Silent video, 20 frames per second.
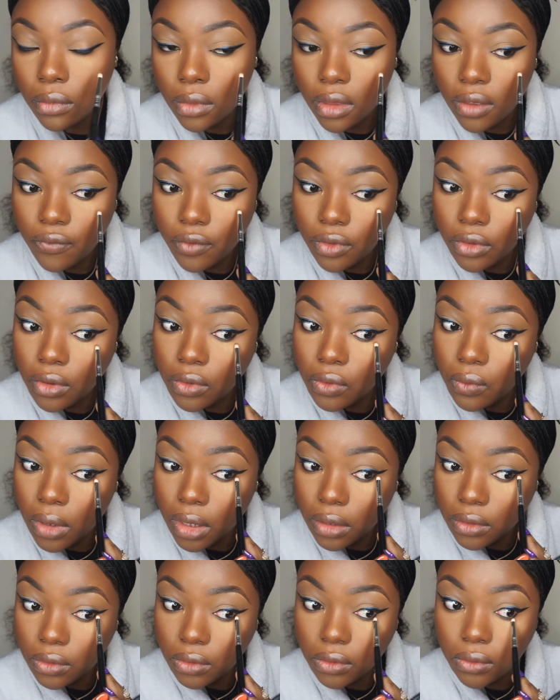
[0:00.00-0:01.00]
If you don't know how
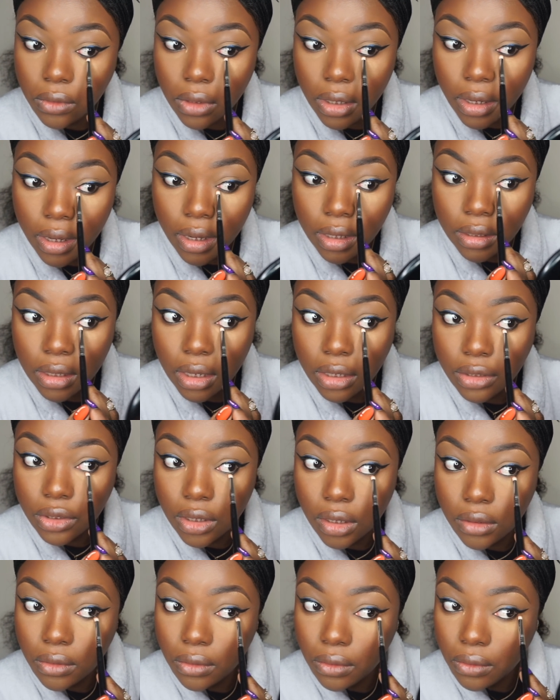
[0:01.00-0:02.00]
to do like an
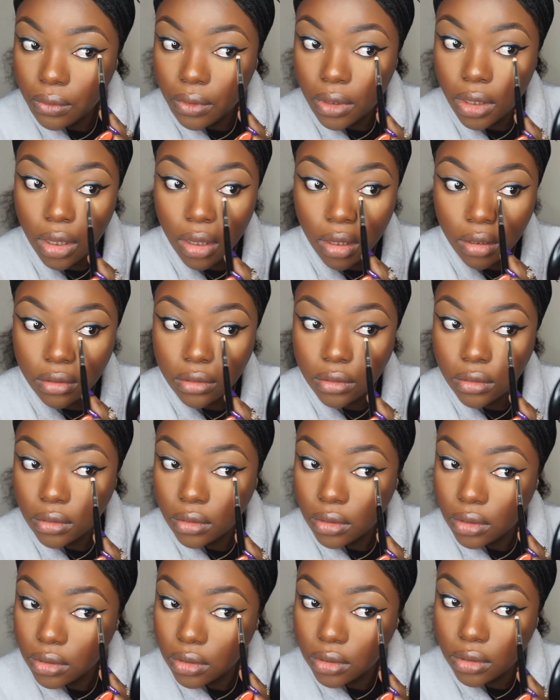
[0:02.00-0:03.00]
eyeshadow look yet,
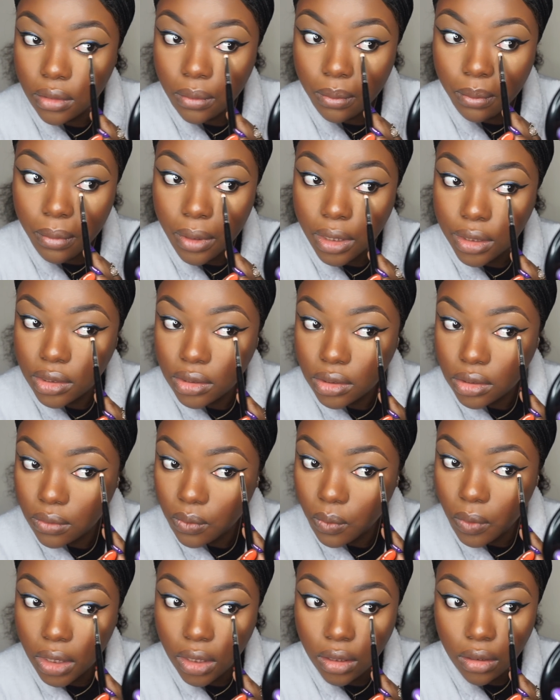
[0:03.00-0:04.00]
this is the best
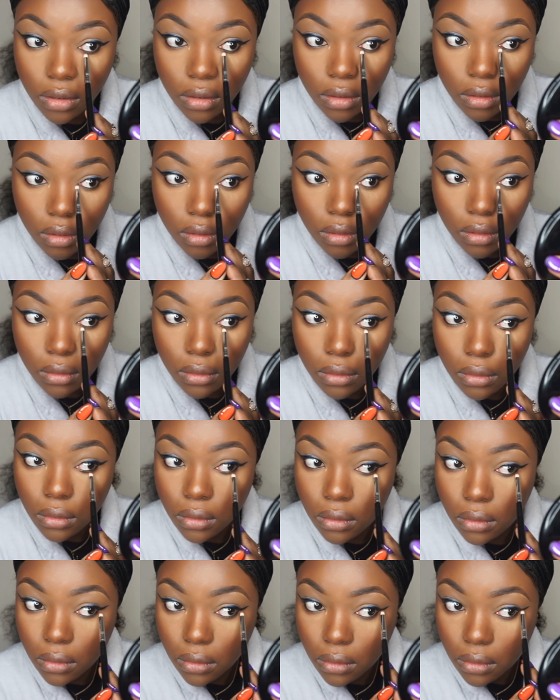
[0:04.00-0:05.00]
way
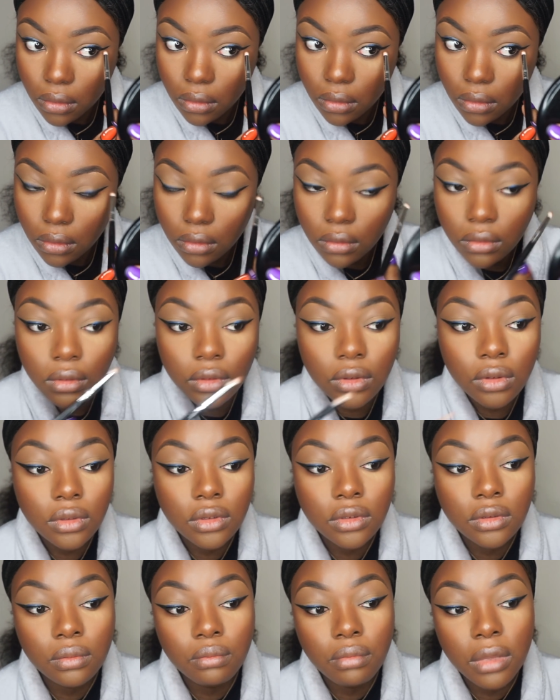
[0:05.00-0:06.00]
to
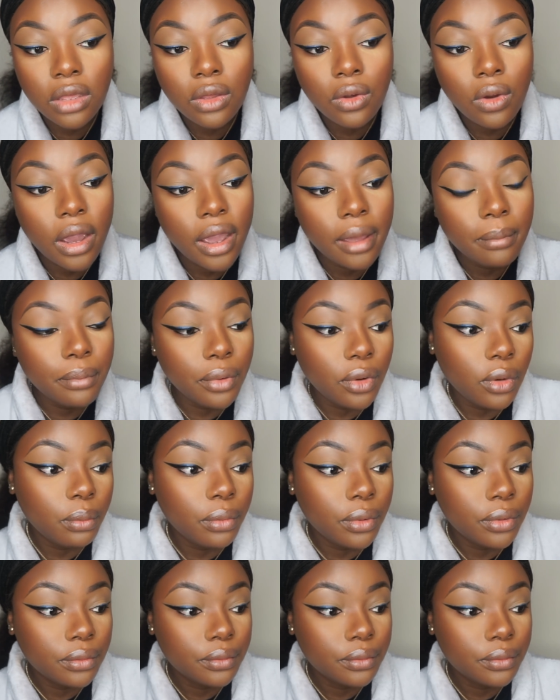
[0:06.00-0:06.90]
just make your eye pop.